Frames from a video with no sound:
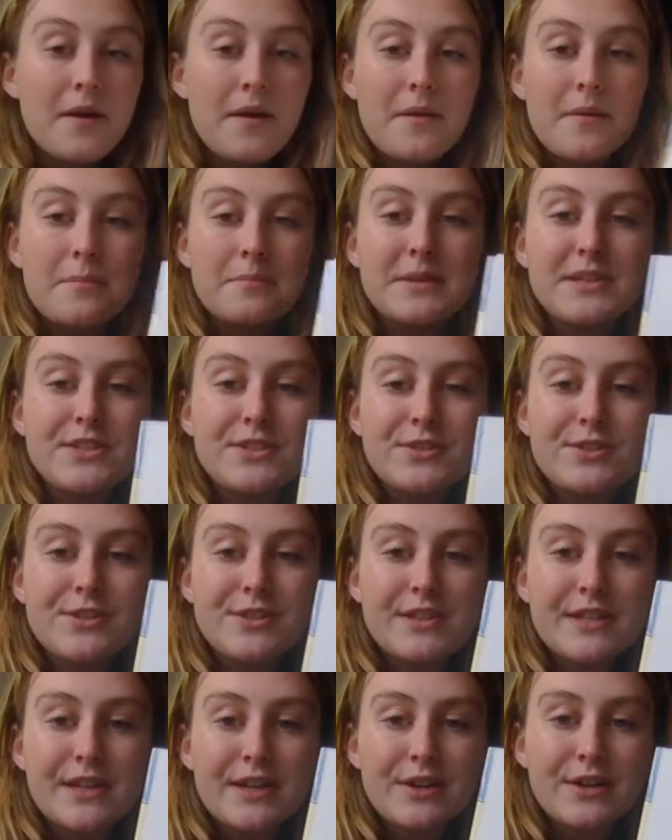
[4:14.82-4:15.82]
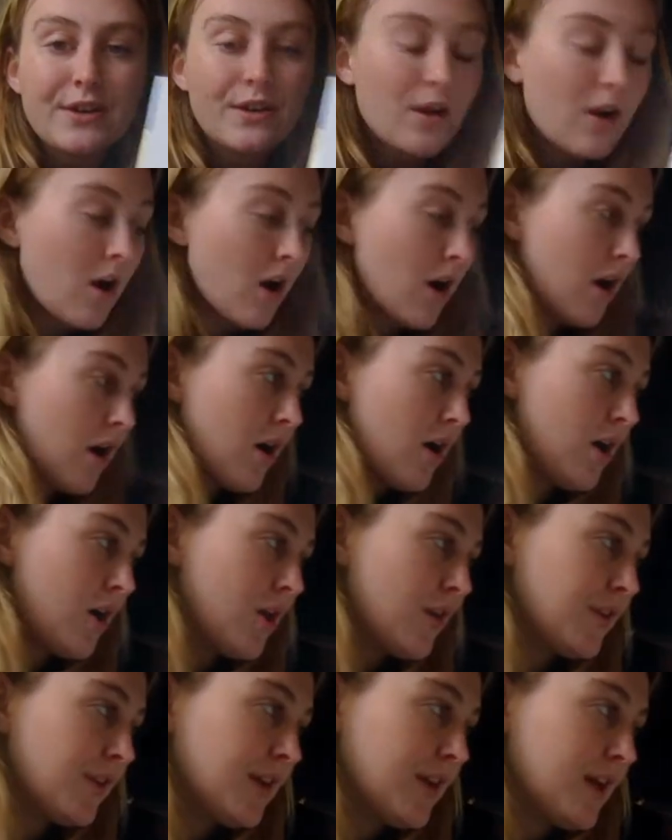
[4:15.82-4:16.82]
Mr. Slinger
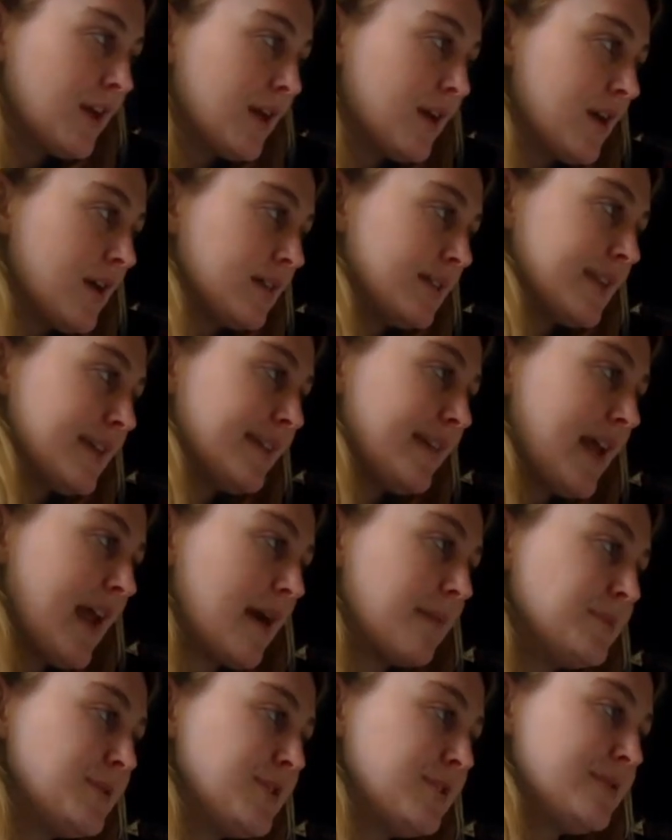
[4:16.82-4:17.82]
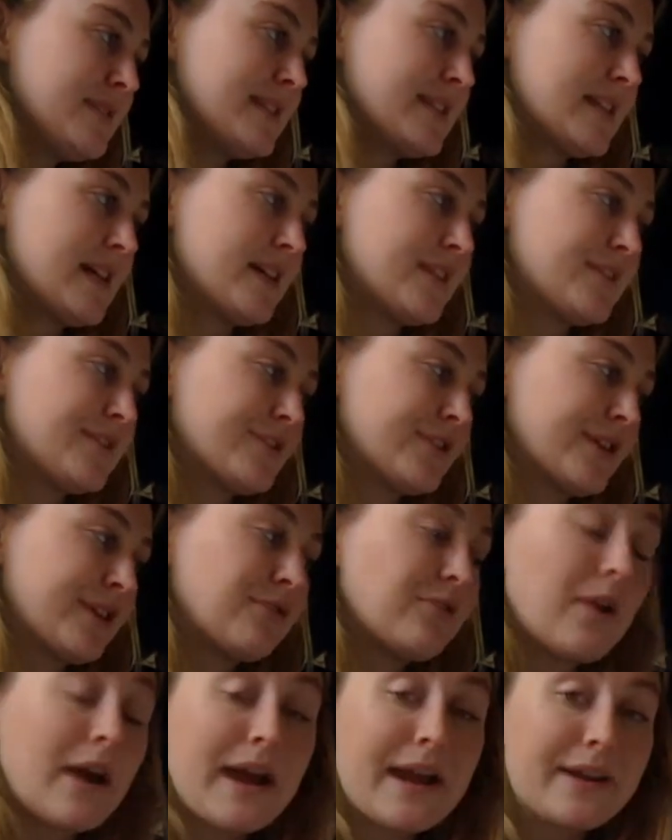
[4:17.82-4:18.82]
called Lilly up to his desk during
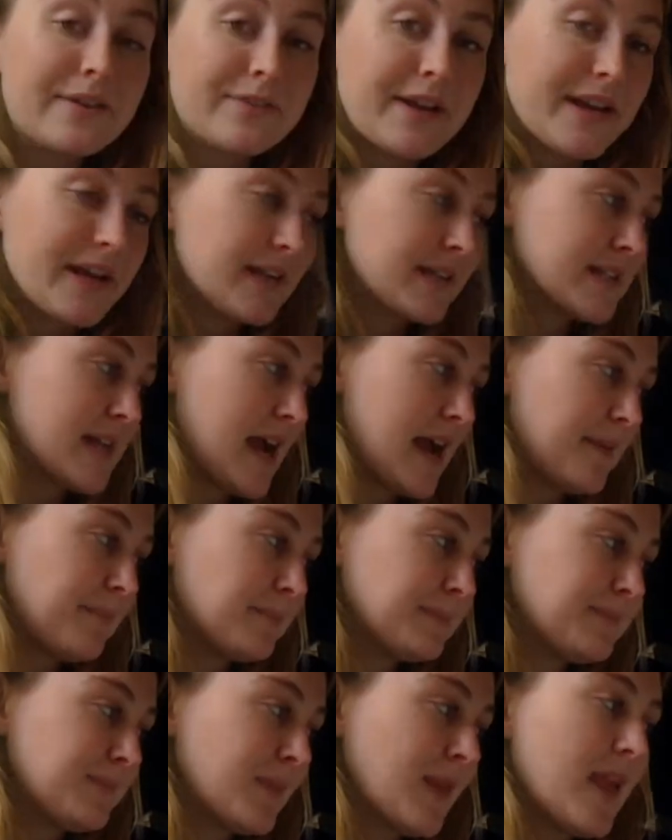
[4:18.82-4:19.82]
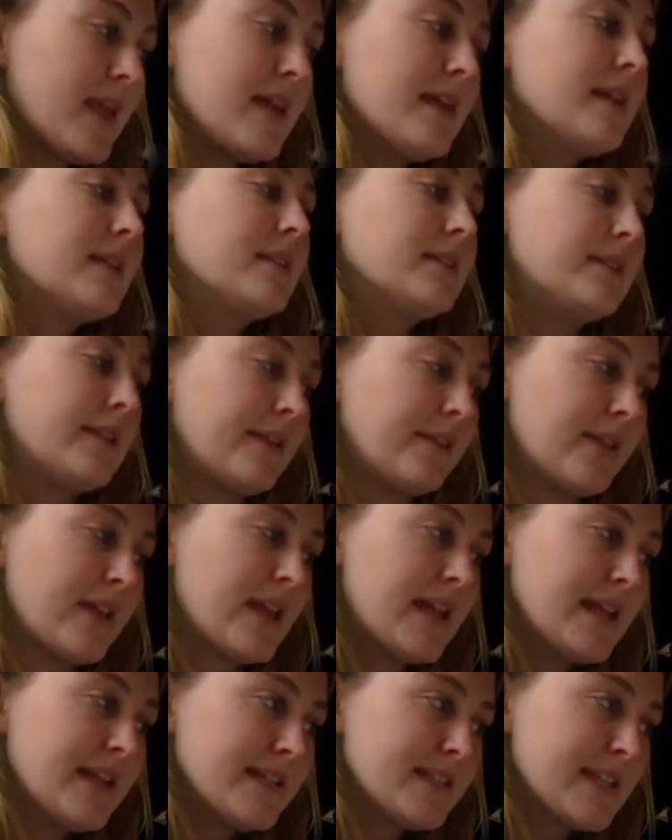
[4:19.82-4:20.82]
quiet reading time. "Lilly,"
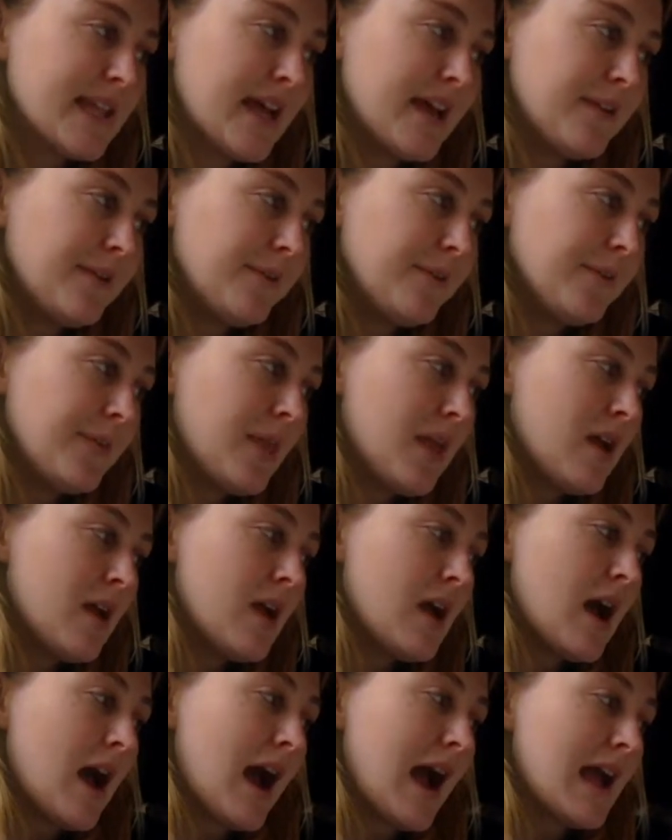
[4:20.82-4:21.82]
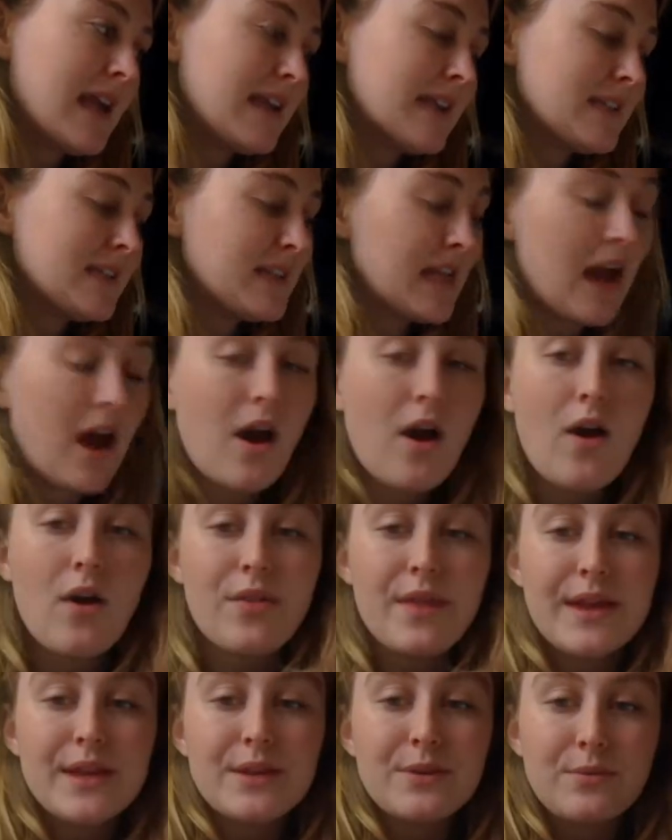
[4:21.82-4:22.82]
he said, "I can tell
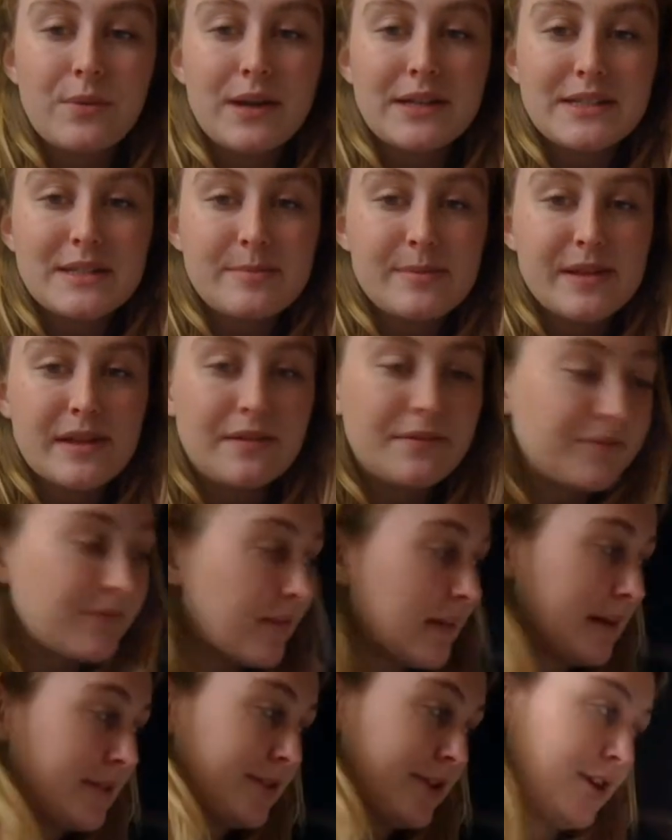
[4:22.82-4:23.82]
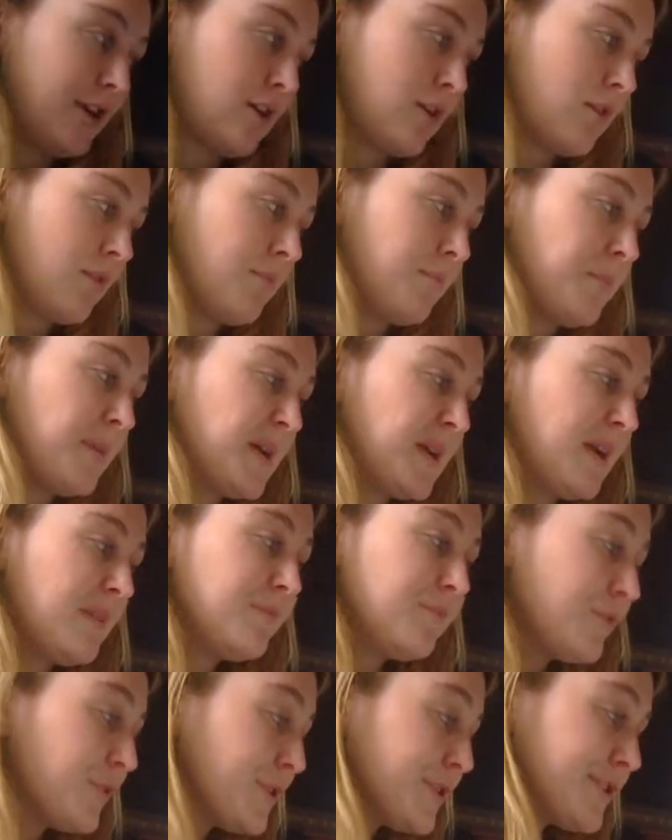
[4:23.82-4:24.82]
that you want to be a flower girl, but
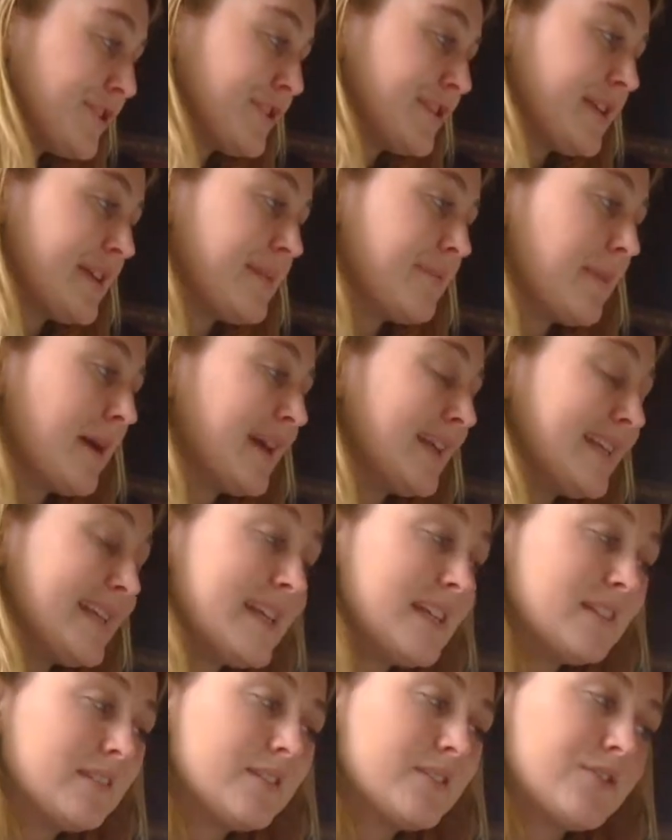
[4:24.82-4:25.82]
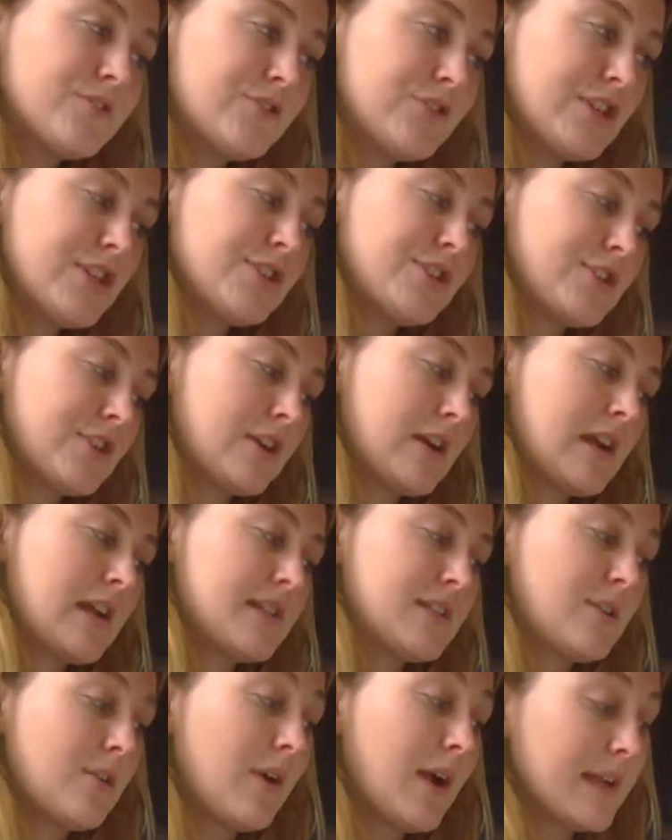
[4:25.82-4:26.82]
unfortunately my niece, Ginger,
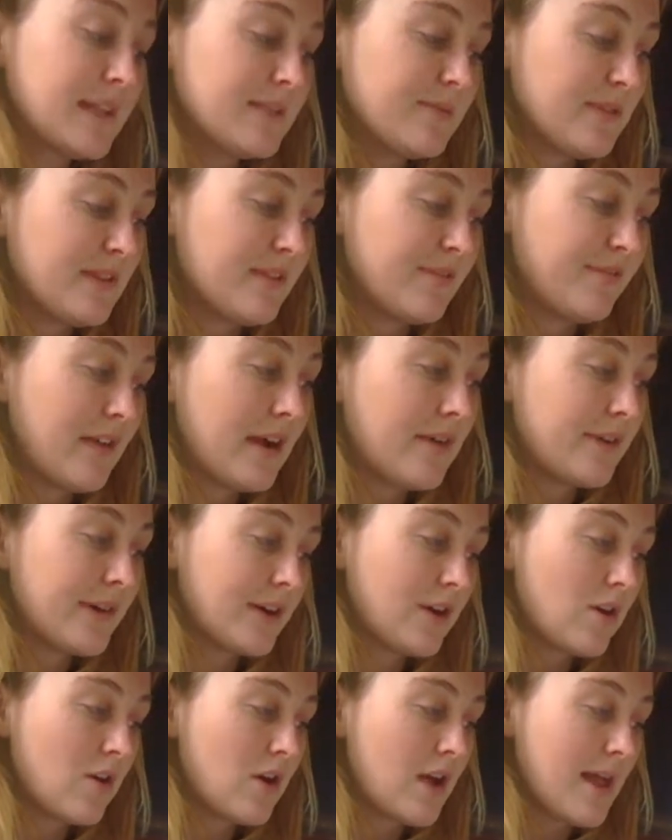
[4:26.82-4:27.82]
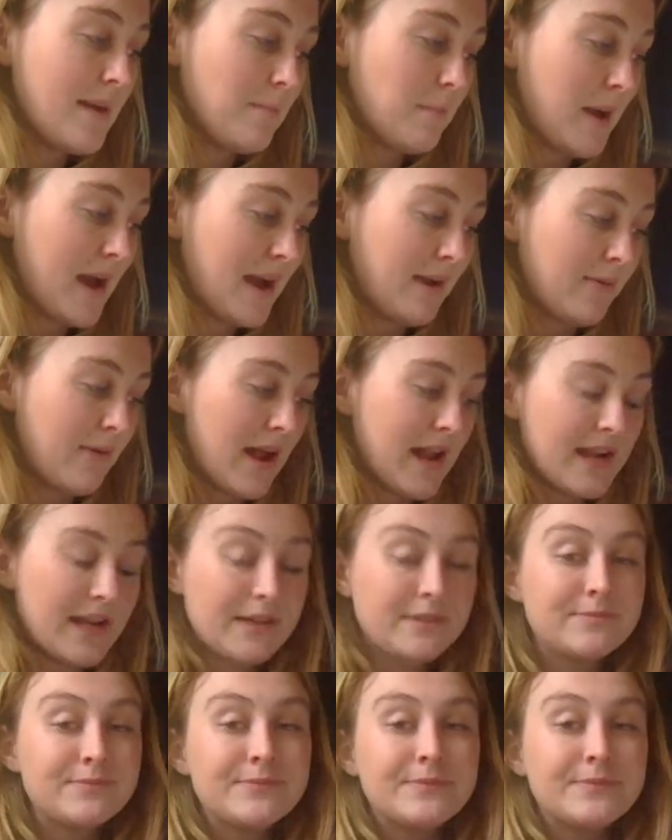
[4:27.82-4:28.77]
is going to be the flower girl at my wedding."